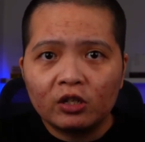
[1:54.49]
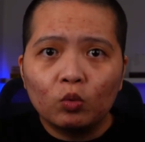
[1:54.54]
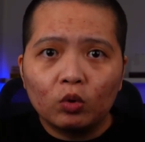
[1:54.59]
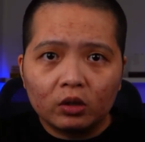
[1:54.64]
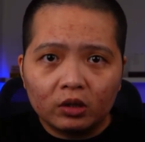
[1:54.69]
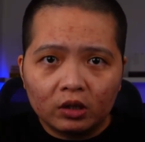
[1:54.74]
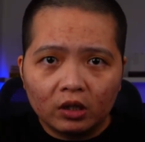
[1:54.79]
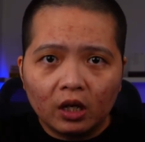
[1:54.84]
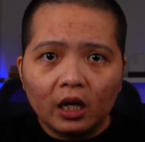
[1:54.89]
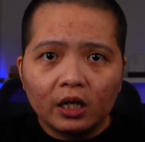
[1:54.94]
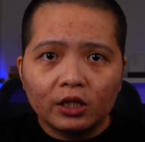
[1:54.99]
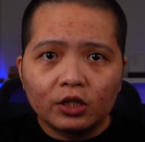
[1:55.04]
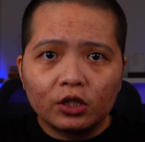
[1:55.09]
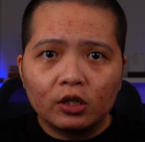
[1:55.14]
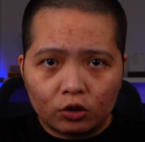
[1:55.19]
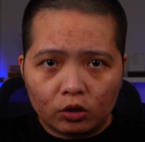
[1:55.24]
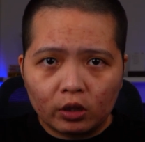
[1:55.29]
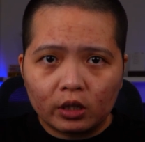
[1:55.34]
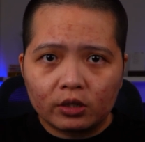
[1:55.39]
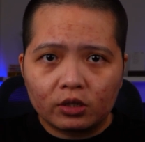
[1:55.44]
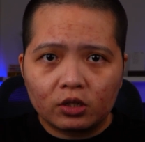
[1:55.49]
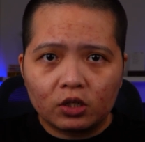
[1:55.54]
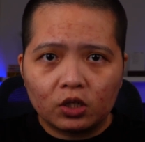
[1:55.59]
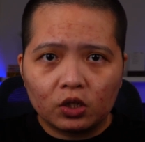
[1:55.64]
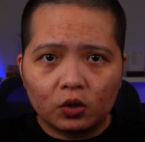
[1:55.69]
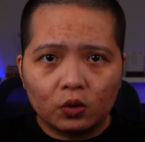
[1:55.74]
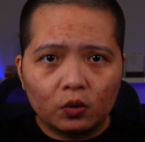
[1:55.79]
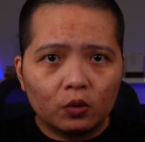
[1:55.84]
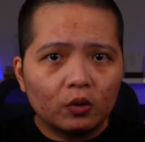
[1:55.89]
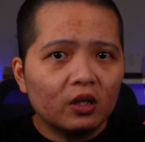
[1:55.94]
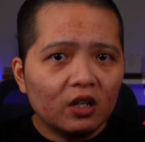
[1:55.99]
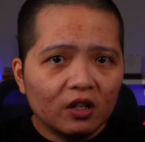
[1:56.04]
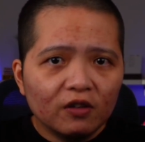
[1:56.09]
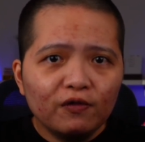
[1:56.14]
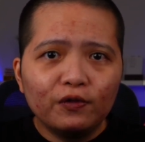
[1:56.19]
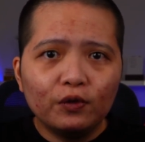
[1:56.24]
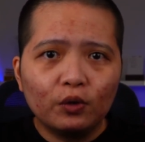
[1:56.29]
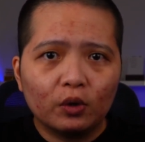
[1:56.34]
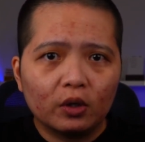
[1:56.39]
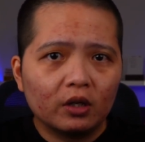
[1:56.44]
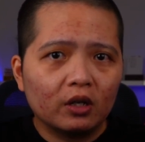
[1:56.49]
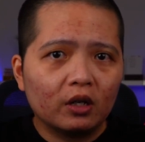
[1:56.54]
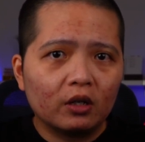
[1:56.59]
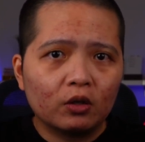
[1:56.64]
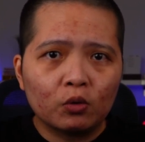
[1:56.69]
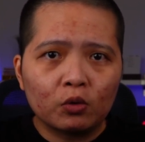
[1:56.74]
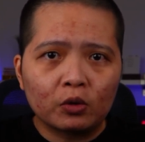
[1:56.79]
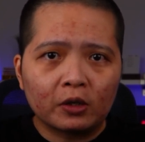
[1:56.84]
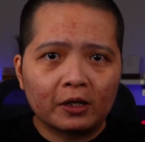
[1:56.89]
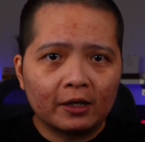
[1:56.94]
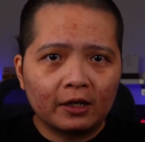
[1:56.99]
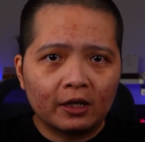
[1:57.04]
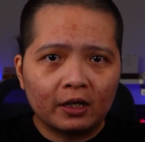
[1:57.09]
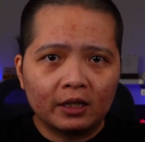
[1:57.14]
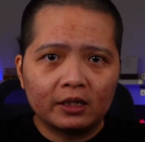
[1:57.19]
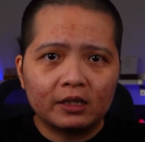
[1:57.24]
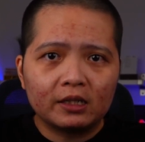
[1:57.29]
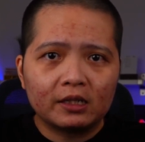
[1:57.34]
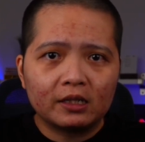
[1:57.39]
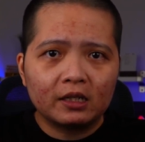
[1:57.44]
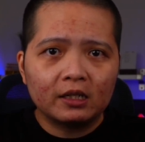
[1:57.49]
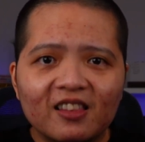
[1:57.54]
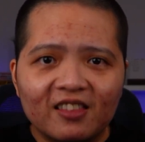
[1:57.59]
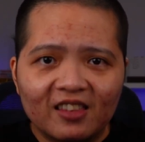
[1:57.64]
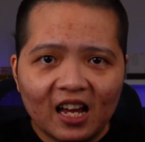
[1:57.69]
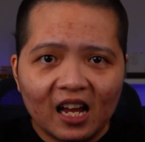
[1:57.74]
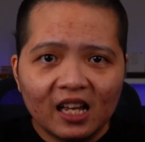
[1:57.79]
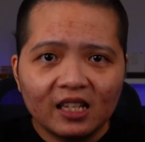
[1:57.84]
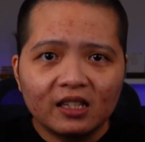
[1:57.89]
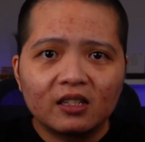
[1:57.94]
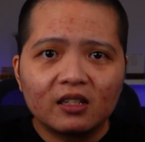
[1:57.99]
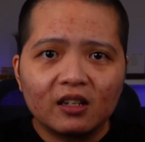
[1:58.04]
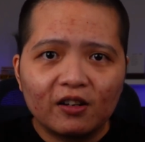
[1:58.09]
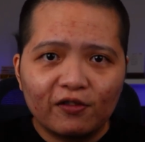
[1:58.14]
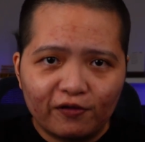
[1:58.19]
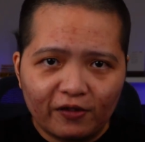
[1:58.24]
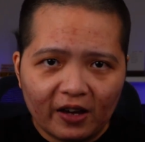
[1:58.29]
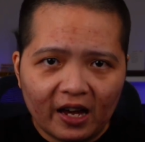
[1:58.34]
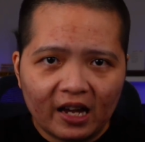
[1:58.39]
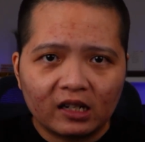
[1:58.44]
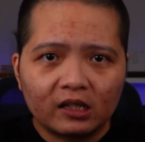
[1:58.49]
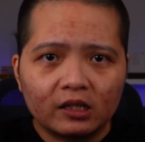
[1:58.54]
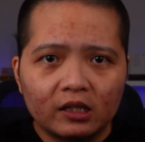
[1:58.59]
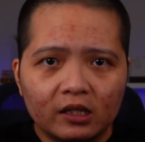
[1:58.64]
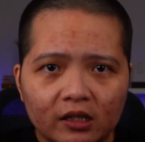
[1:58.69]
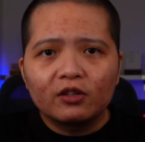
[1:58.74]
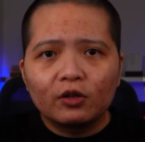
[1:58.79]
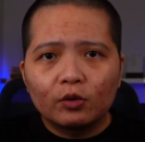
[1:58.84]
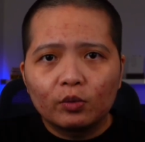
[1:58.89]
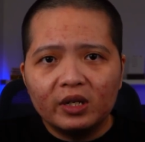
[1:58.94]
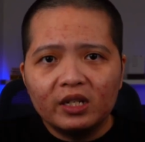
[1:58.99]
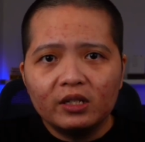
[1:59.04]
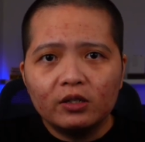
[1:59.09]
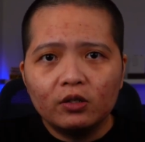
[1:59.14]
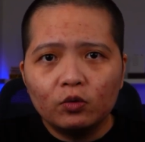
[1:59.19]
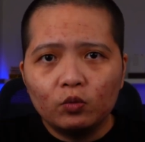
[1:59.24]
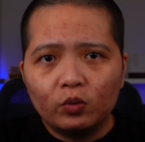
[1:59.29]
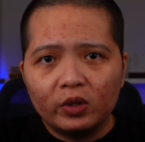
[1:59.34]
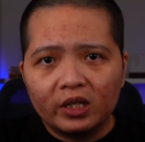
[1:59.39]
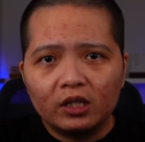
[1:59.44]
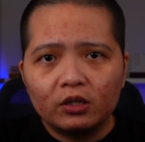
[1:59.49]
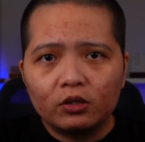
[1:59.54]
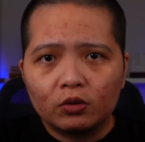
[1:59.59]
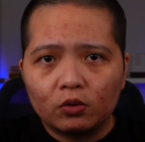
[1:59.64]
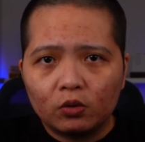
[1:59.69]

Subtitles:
will not trust you if you are not organized. That's a fact. The reason we need to